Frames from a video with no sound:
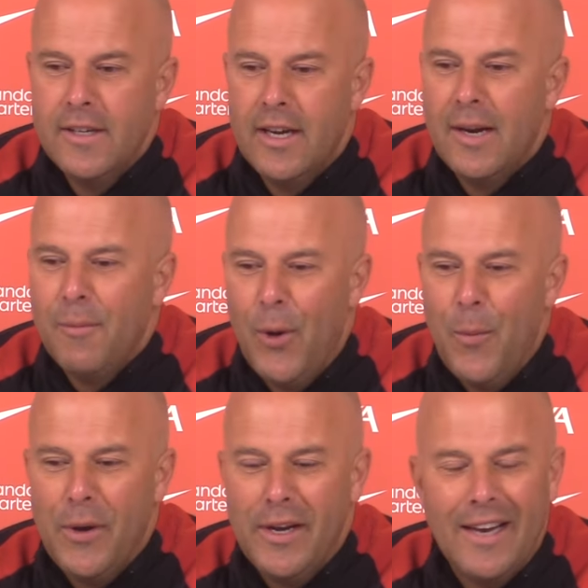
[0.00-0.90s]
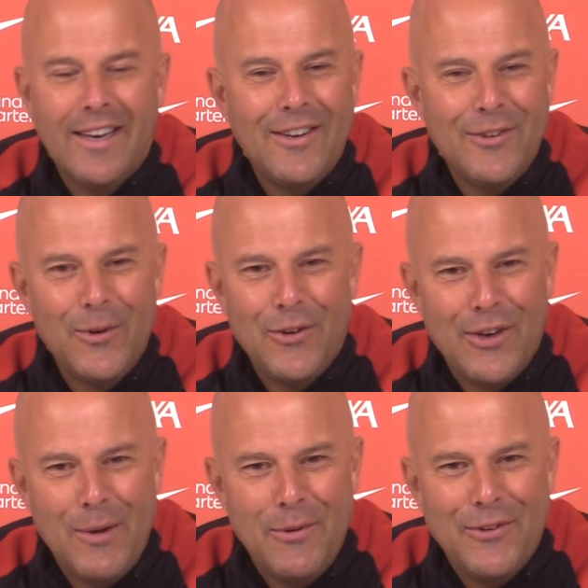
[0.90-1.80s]
And I'm hoping that they show the
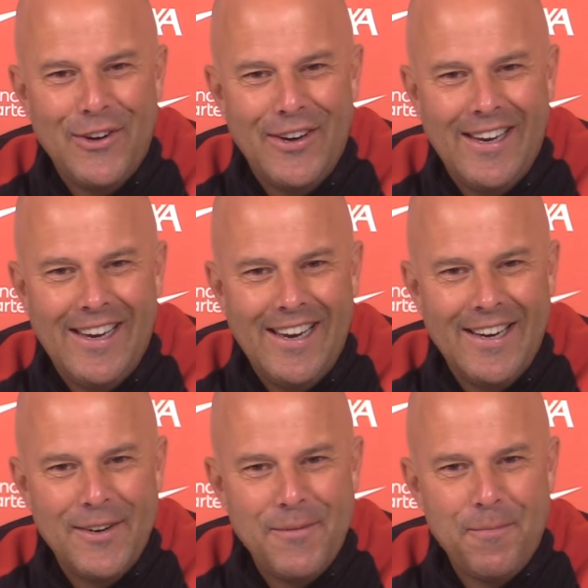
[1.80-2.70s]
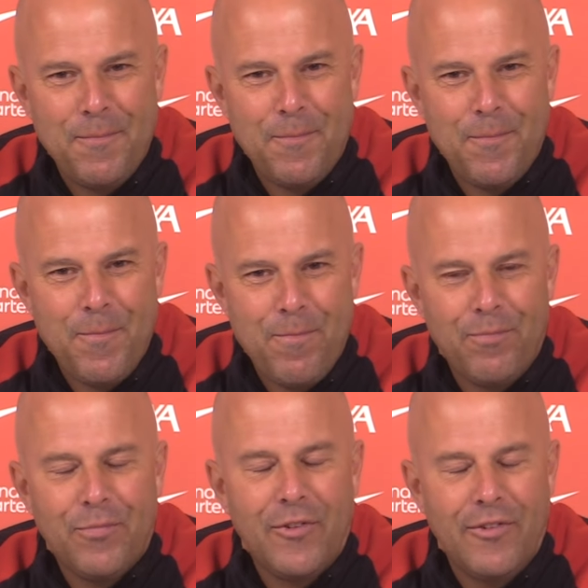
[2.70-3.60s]
same on Sunday again. Good luck.
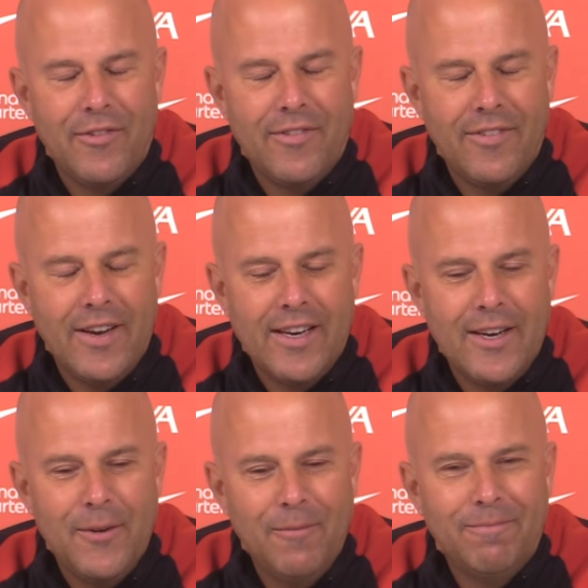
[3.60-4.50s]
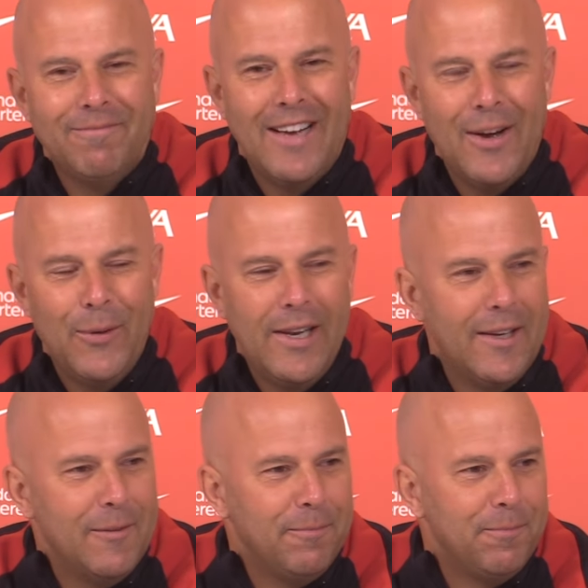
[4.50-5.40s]
Enjoy the day. Thank you. I will.
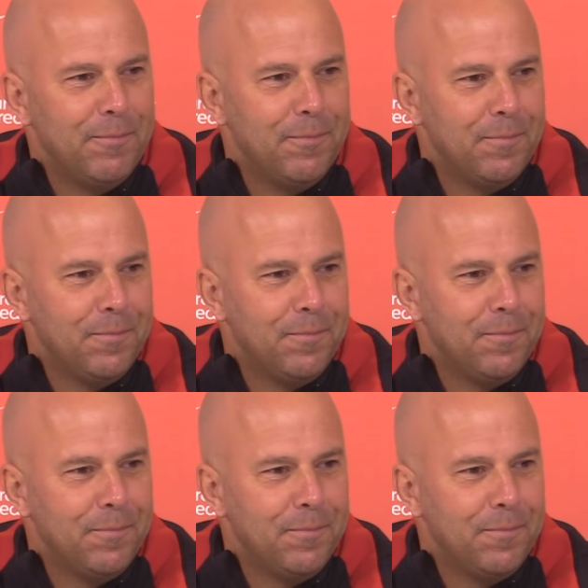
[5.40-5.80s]
Fraser?